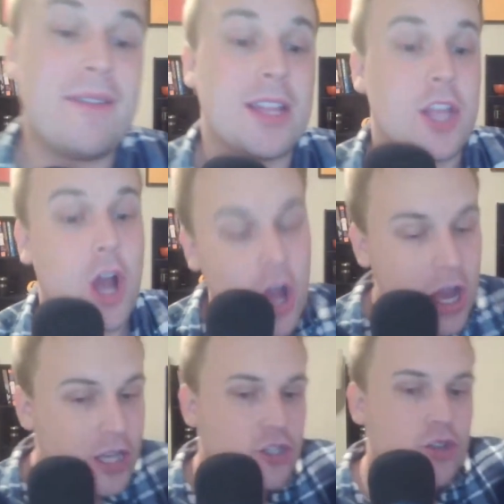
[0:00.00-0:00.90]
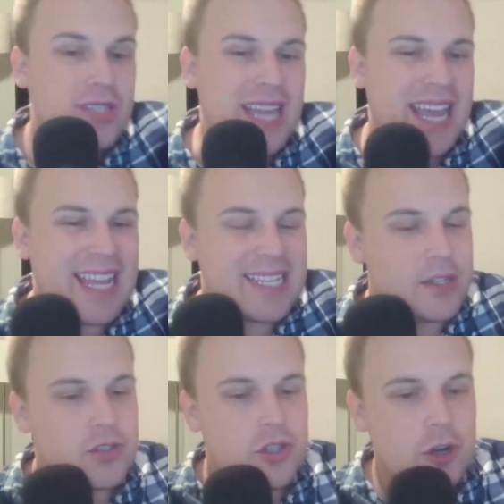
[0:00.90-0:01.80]
got the Hawks Tuesday
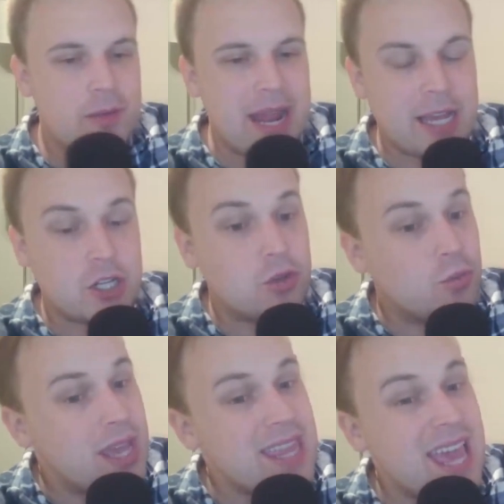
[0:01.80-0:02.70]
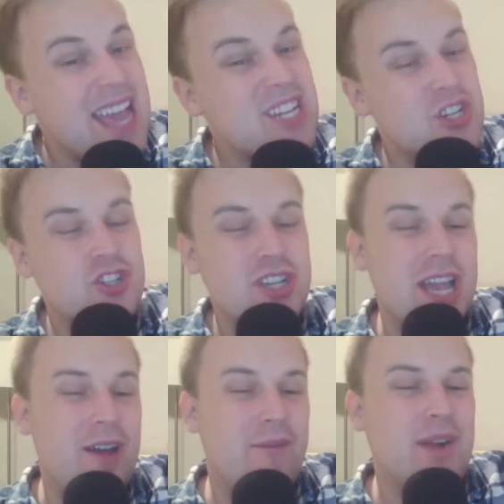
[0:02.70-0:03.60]
in-season tournament action. The way the action shook
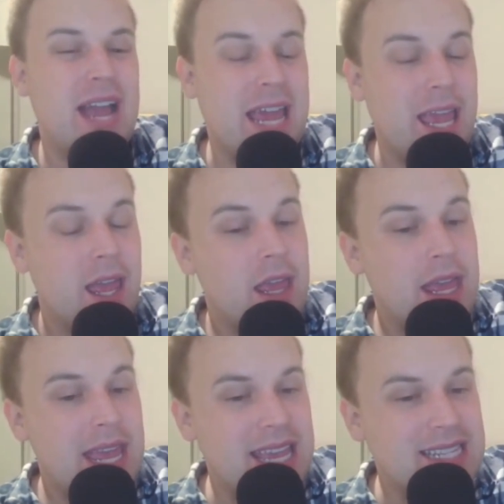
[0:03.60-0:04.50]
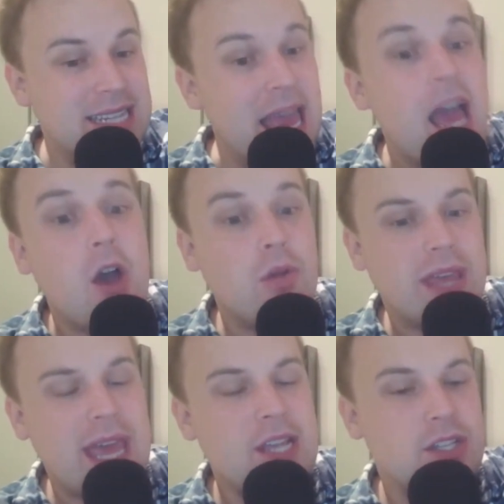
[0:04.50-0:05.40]
out on Friday is now the
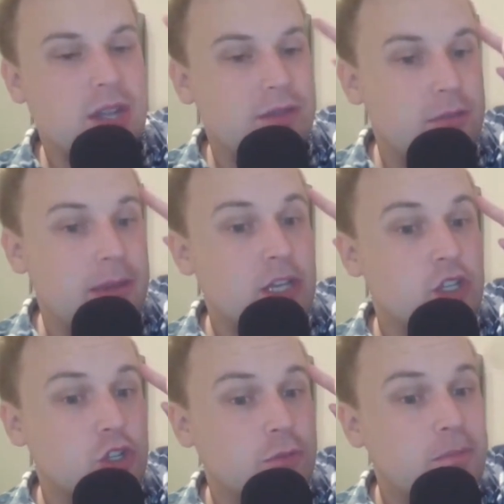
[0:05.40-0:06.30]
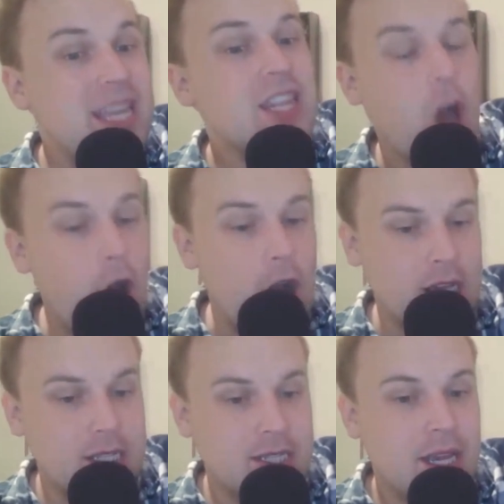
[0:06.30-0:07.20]
case that if the Pacers beat the
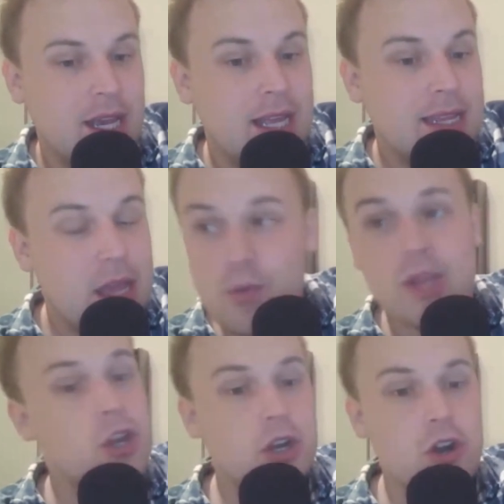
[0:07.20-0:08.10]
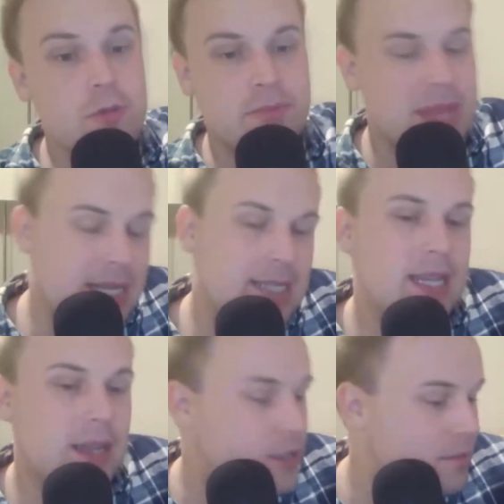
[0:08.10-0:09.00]
Hawks, they win their group. That's
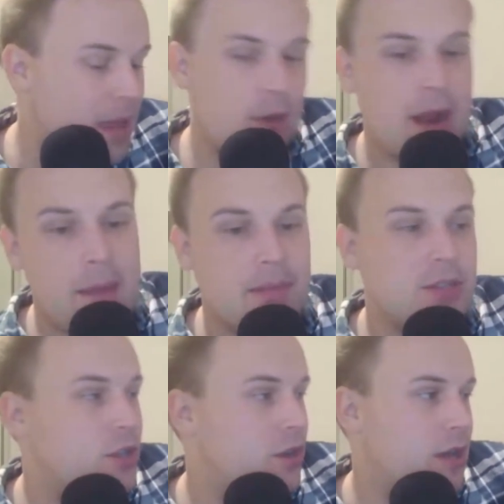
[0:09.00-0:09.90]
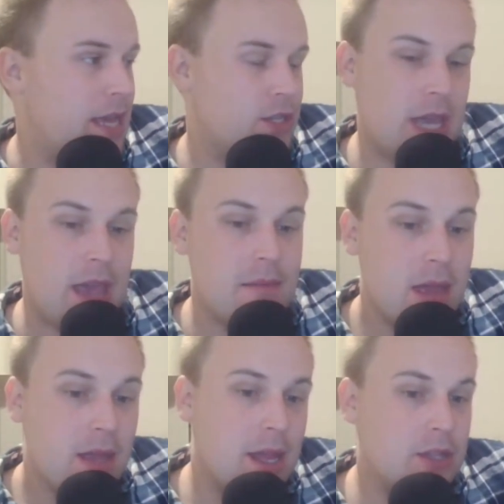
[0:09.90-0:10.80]
it. Doesn't matter what happens in their last game.
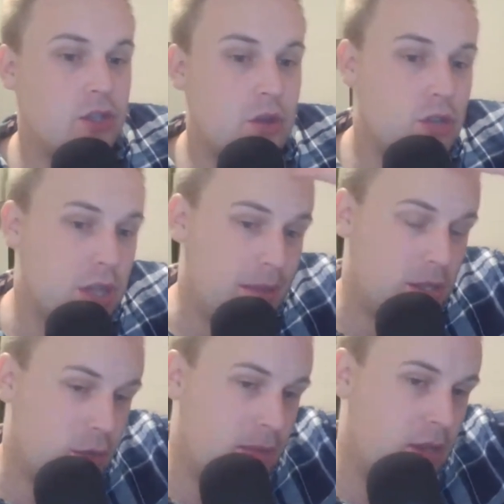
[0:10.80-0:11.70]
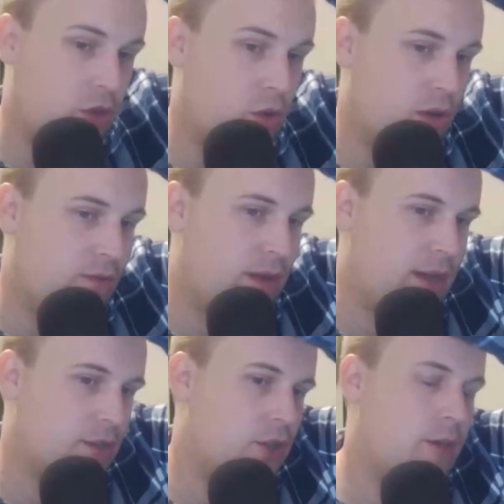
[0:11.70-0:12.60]
That's huge. That means they'll be in the quarterfinals
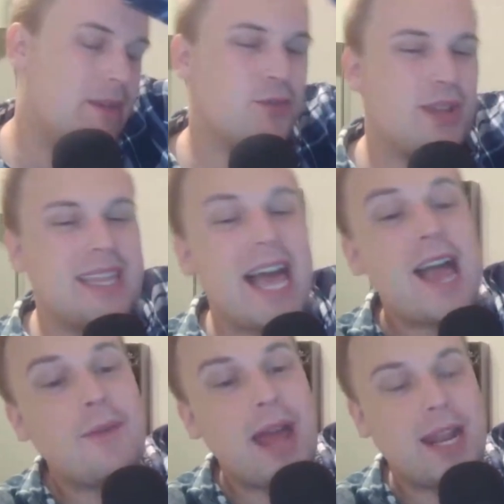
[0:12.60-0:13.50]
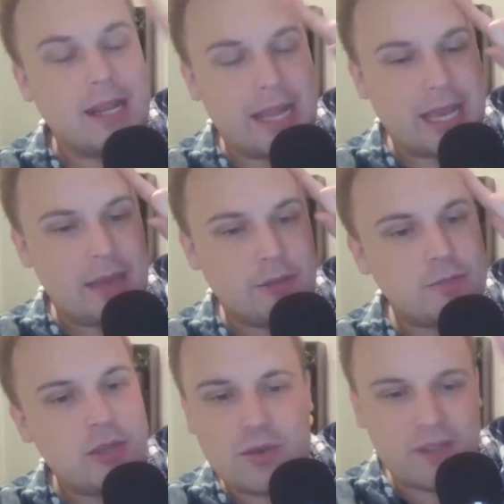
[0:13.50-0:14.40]
of the tournament. So a lot riding on that game, which
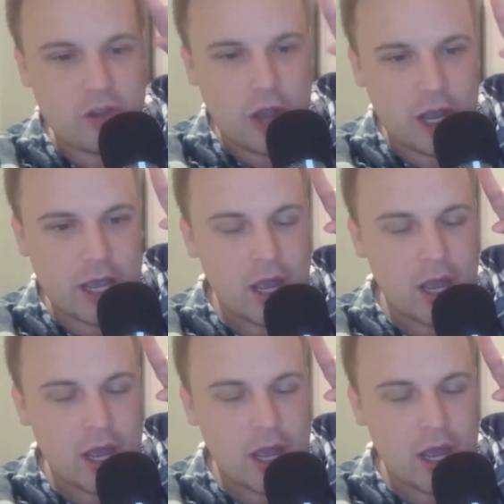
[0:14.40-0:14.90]
means we have to talk